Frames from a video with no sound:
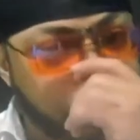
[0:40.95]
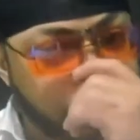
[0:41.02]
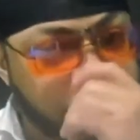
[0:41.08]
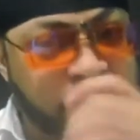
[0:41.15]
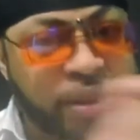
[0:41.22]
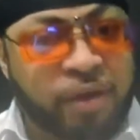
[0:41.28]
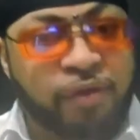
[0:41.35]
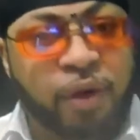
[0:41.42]
So
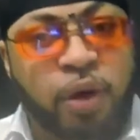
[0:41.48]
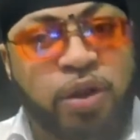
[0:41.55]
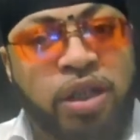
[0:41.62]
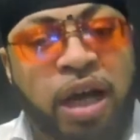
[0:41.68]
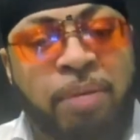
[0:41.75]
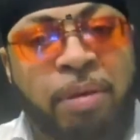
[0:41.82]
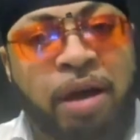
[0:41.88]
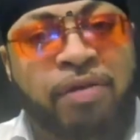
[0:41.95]
this is the first
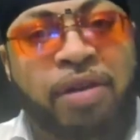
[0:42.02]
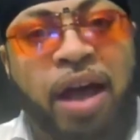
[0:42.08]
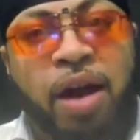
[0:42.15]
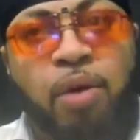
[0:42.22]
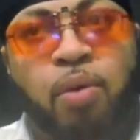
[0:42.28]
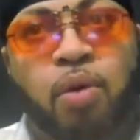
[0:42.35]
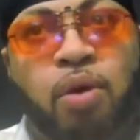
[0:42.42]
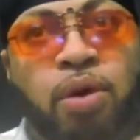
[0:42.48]
time I've got
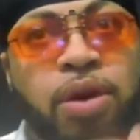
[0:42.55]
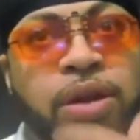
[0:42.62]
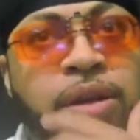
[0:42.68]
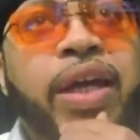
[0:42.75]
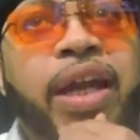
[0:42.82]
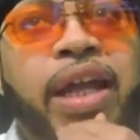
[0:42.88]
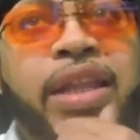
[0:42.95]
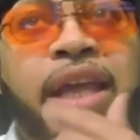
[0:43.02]
a warning.
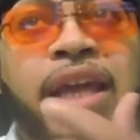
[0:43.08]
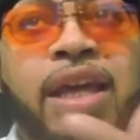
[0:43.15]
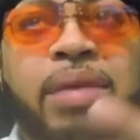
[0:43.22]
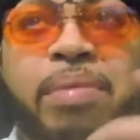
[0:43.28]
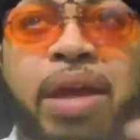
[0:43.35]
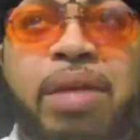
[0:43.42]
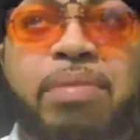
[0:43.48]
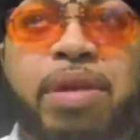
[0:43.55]
And I think it
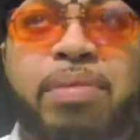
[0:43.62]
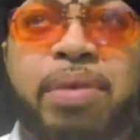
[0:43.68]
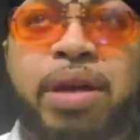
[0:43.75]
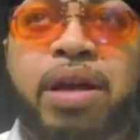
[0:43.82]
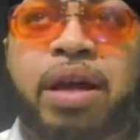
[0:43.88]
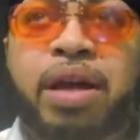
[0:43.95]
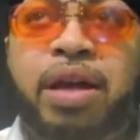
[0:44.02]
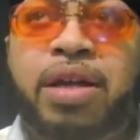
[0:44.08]
may be
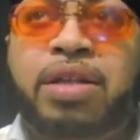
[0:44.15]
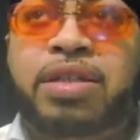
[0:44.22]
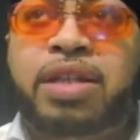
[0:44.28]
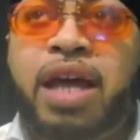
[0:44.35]
because